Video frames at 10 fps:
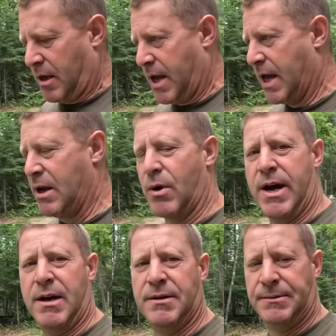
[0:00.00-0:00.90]

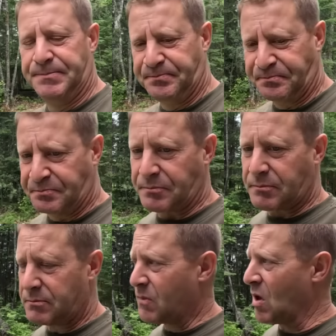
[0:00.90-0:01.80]
Anyway,
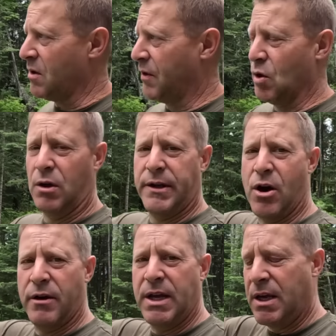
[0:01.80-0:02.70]
the old
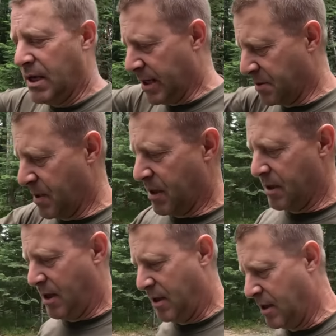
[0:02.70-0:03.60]
RD has
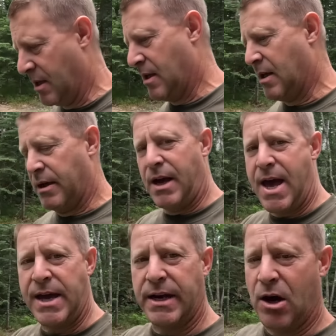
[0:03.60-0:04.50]
been
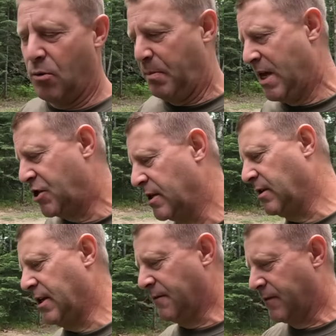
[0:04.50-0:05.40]
hanging out
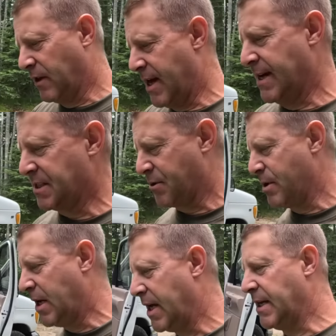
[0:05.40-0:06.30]
patiently for the last
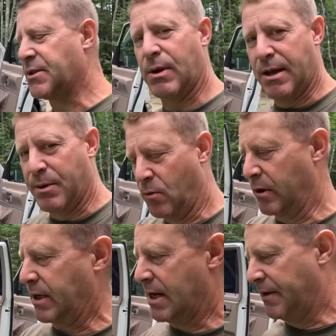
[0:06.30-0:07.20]
3 days while I've been
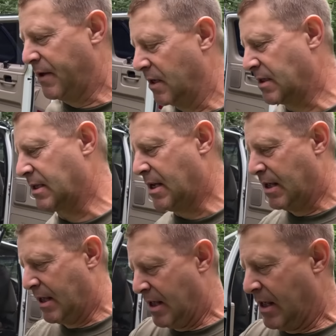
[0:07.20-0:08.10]
working on this.
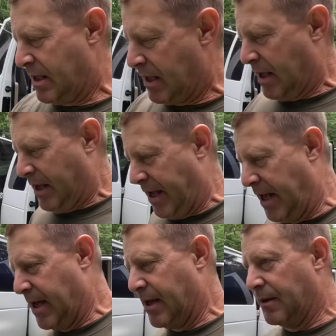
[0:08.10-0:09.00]

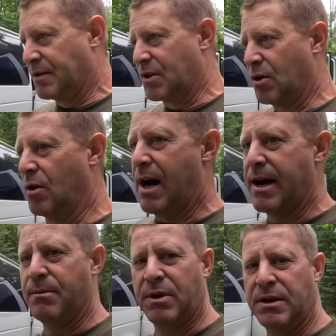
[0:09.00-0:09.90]
And so I
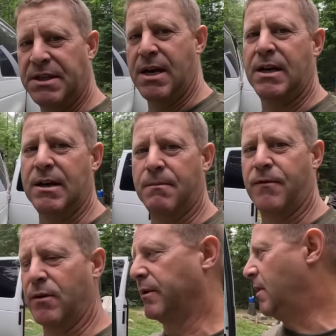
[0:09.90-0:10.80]
am going to take him
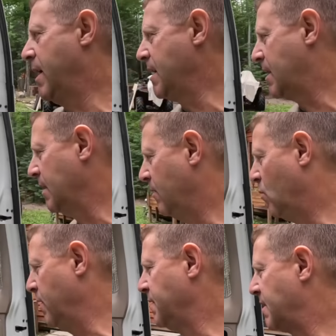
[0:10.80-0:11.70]
for a little hike in the
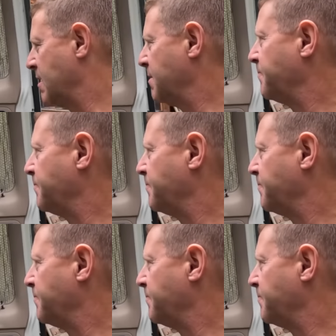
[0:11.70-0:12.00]
woods